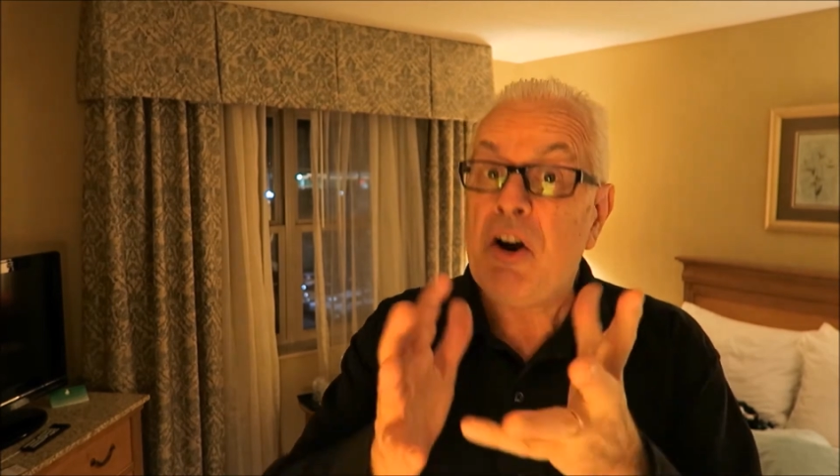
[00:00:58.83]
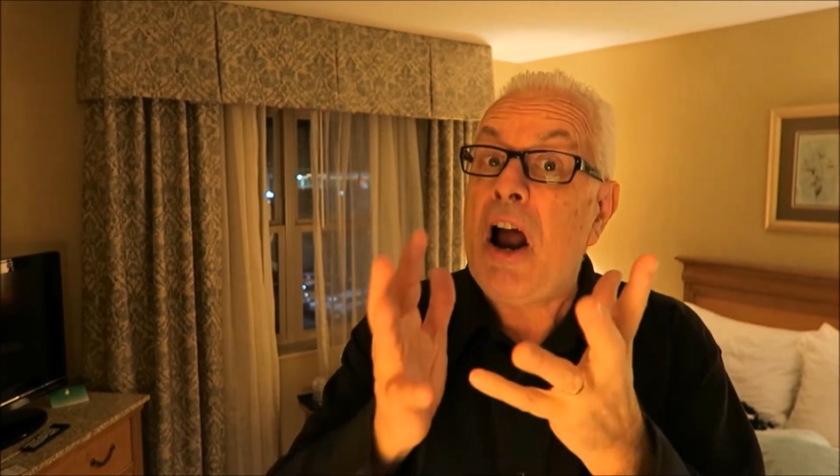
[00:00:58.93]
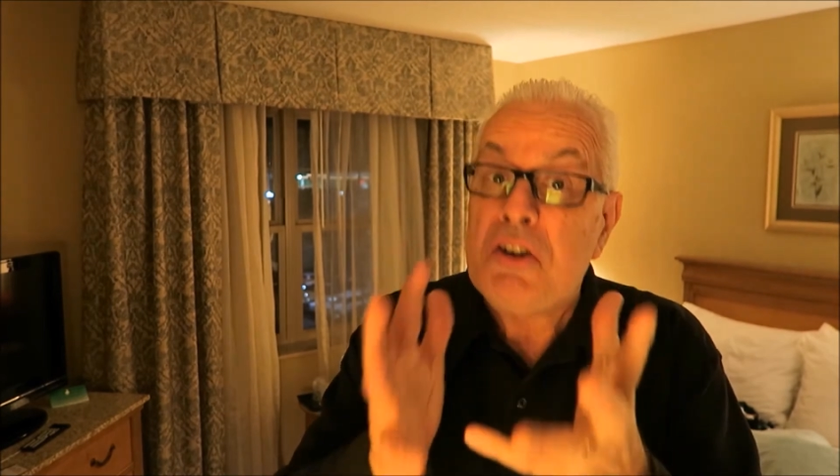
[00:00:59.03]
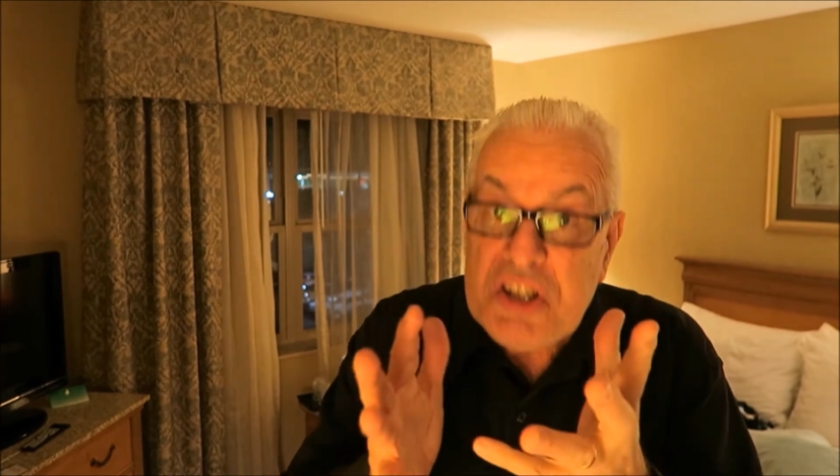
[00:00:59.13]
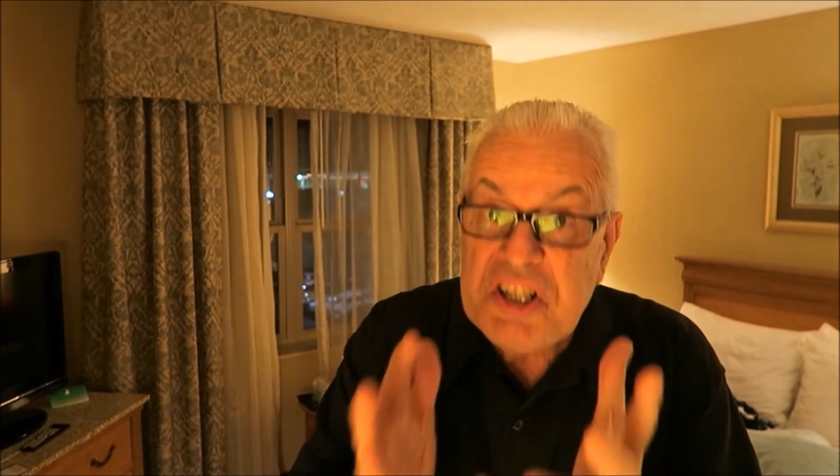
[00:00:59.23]

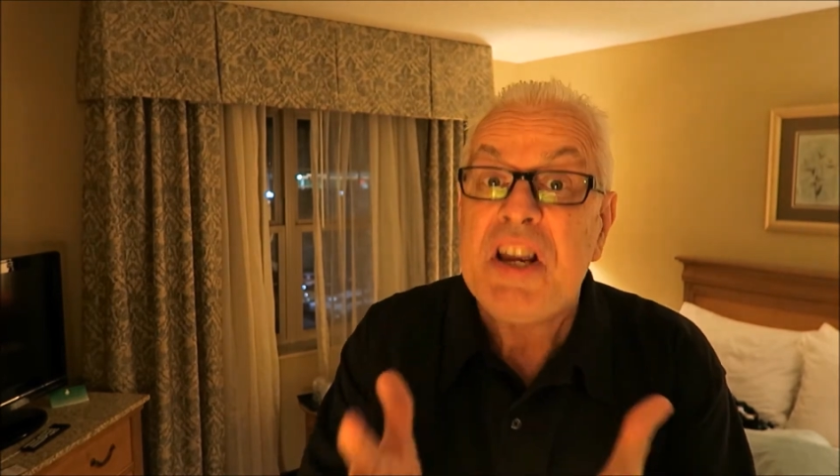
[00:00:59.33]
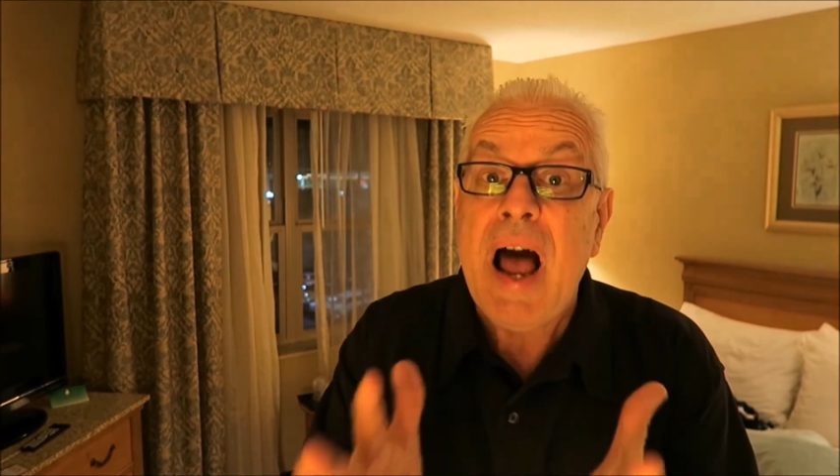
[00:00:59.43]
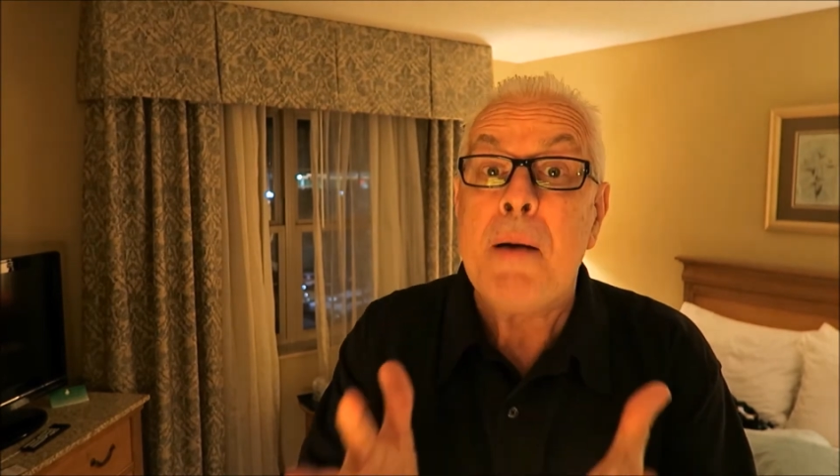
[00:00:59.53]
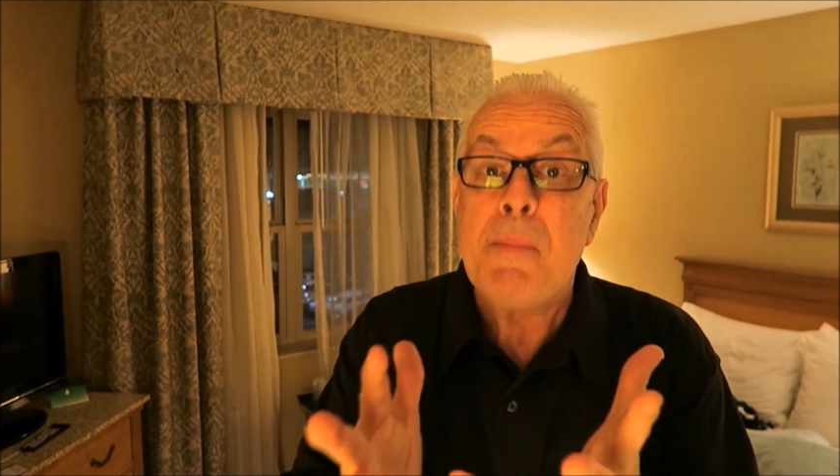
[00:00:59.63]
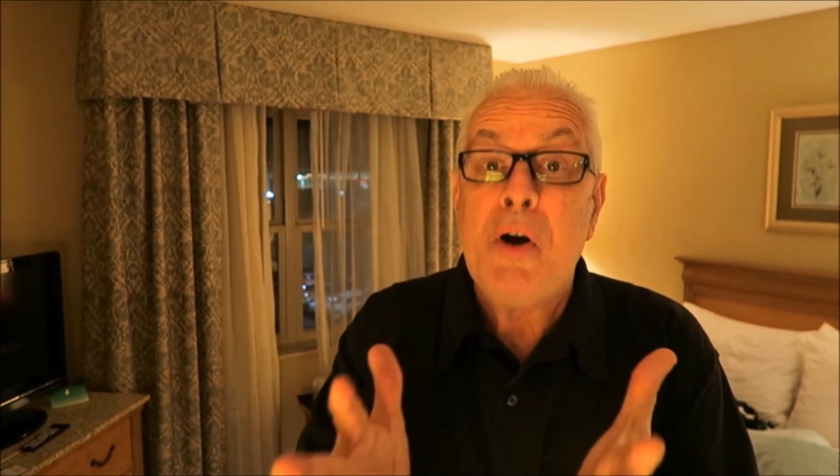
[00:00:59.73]
there are
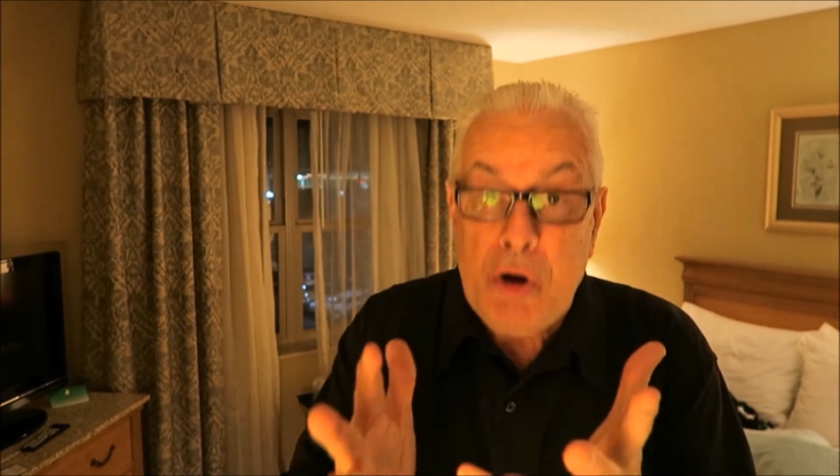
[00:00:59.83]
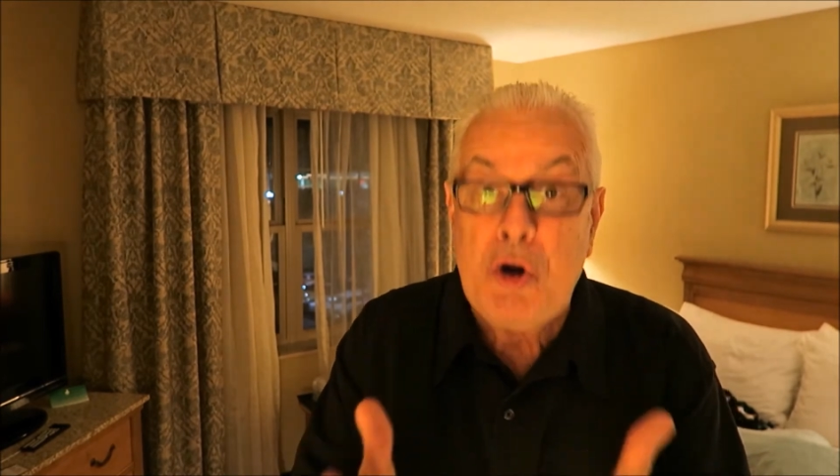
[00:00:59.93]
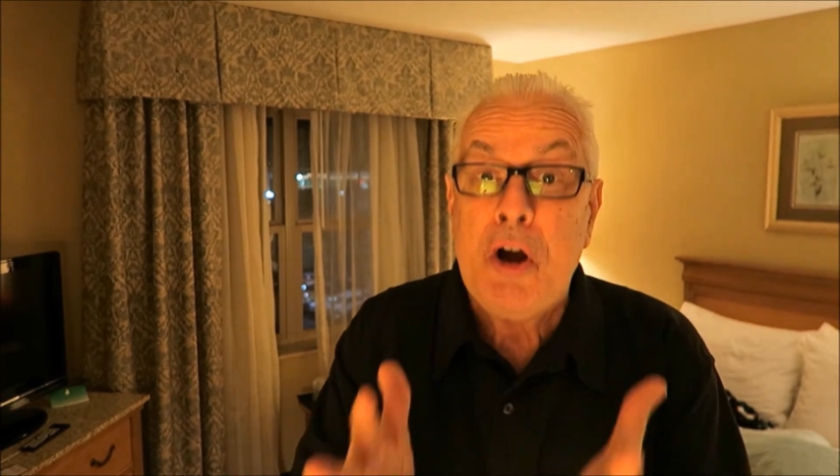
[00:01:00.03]
some